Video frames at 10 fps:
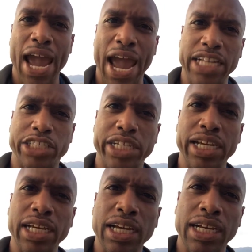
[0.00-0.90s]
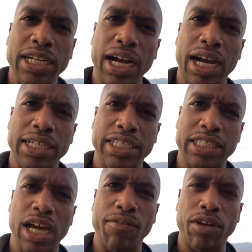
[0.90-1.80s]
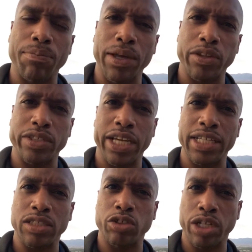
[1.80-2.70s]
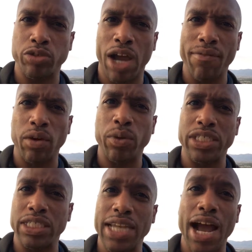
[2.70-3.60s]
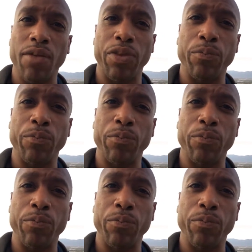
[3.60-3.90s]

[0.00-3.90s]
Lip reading: And she discovered Mothers Against Drunk Driving, which is now